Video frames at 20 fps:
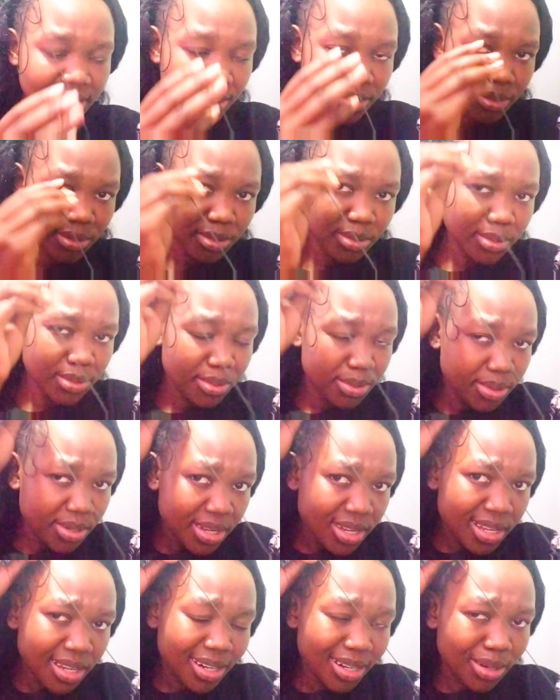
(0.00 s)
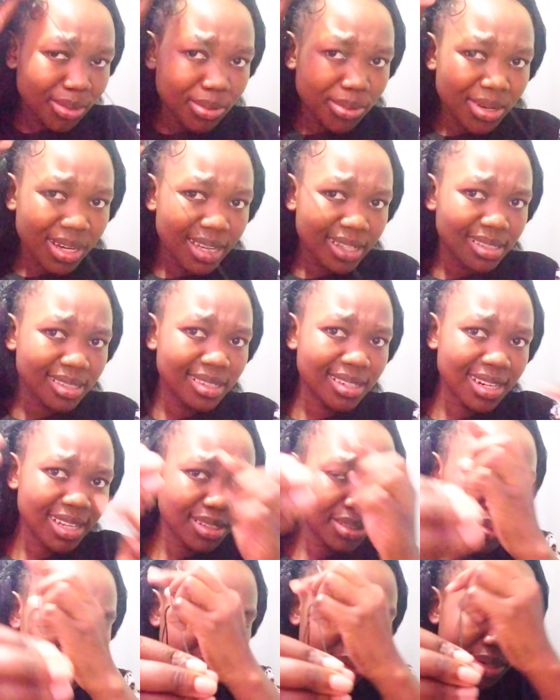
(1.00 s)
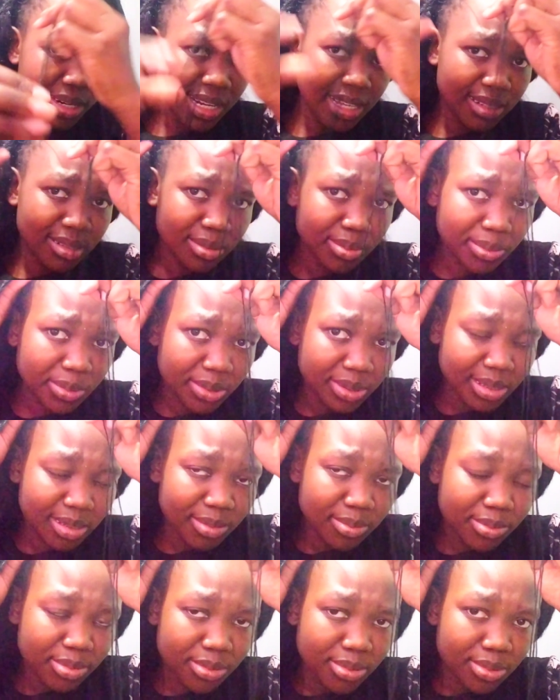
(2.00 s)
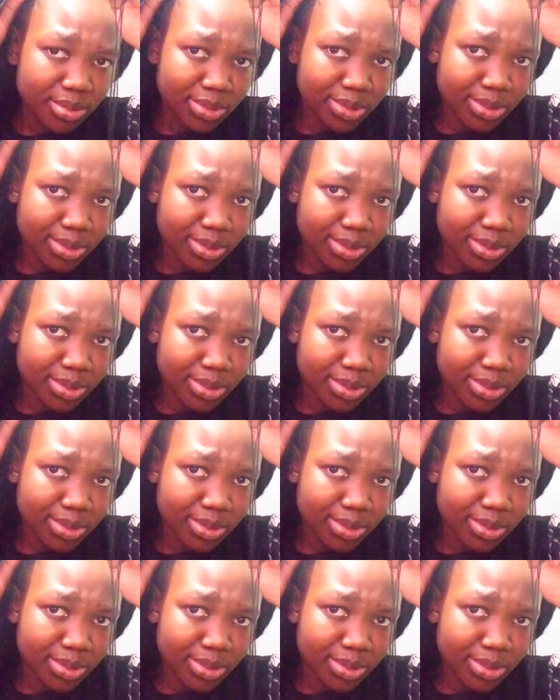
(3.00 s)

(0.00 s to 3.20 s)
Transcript: it to look as natural as possible,